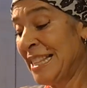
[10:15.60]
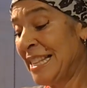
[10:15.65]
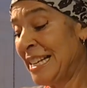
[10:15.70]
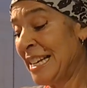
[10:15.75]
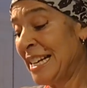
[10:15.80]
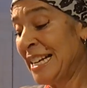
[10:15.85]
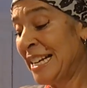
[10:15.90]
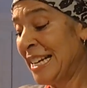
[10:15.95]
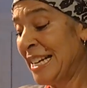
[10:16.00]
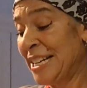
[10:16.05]

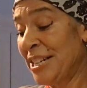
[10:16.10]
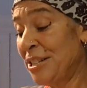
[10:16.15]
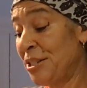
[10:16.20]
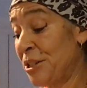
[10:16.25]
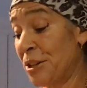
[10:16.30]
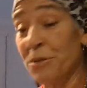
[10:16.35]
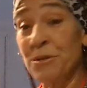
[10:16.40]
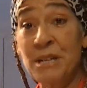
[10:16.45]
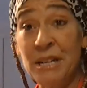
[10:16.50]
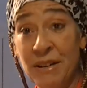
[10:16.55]
They
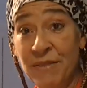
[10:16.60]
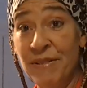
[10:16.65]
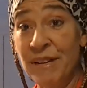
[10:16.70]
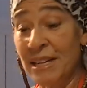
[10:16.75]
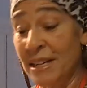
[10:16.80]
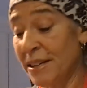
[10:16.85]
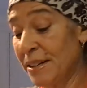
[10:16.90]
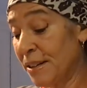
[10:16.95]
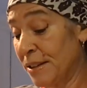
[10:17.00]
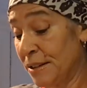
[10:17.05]
don't have
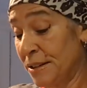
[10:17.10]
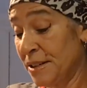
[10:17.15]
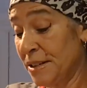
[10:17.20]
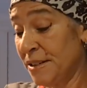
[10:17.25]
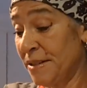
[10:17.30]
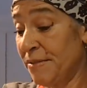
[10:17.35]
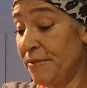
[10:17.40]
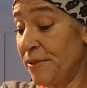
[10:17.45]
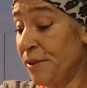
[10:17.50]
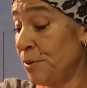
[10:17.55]
any
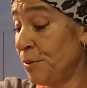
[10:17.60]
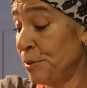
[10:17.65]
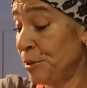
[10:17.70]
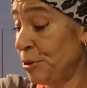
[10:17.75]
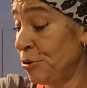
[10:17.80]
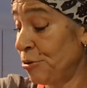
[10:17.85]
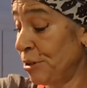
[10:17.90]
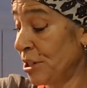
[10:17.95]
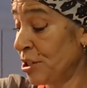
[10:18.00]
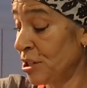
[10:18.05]
food
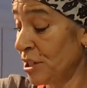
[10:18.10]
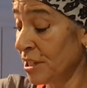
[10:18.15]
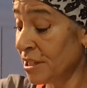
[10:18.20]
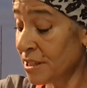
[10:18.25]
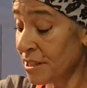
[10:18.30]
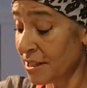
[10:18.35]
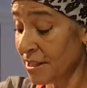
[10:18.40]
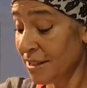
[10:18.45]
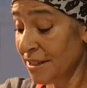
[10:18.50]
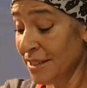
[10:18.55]

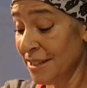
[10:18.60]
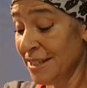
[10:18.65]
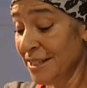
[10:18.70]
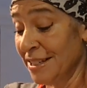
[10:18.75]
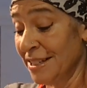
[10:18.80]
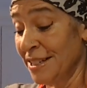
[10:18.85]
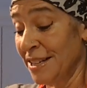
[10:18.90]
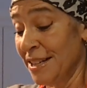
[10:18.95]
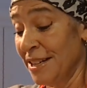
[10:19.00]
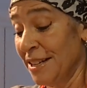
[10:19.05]
restrictions,
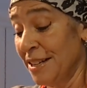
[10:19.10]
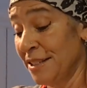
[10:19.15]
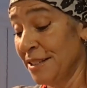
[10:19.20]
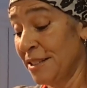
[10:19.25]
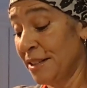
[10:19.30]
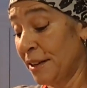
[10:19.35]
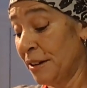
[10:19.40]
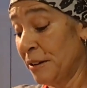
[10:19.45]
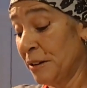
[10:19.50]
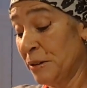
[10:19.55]

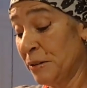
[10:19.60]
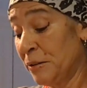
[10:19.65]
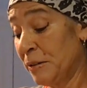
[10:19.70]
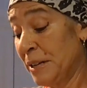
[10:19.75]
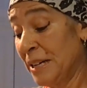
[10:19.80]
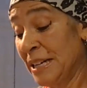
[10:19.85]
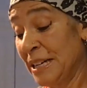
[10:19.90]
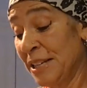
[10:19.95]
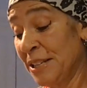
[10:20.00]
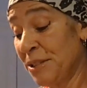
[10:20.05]

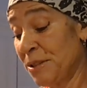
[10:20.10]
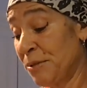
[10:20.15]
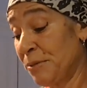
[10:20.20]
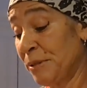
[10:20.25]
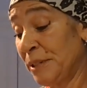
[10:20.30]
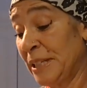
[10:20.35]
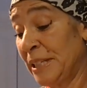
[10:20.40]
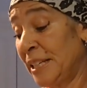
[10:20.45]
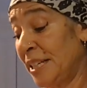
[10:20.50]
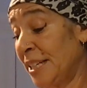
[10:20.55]
so
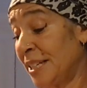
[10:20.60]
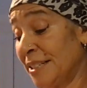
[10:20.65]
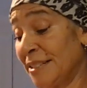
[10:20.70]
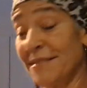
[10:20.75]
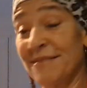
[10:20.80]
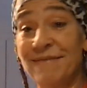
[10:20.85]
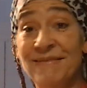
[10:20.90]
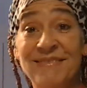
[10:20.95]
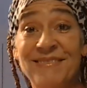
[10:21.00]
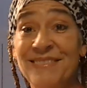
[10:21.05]
it's really
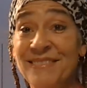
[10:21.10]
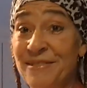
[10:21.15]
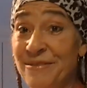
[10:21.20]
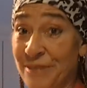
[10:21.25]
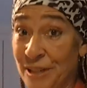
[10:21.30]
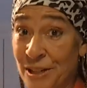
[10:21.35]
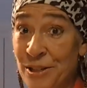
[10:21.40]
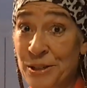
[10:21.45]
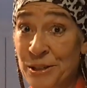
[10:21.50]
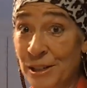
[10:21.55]

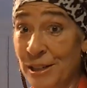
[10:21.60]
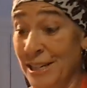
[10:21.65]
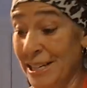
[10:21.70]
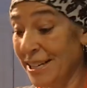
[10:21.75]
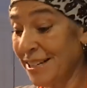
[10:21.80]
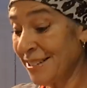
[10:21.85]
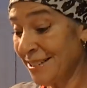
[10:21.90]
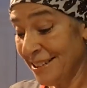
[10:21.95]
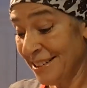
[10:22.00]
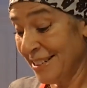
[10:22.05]
fun
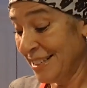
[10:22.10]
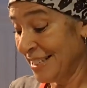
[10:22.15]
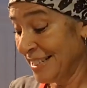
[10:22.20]
cooking.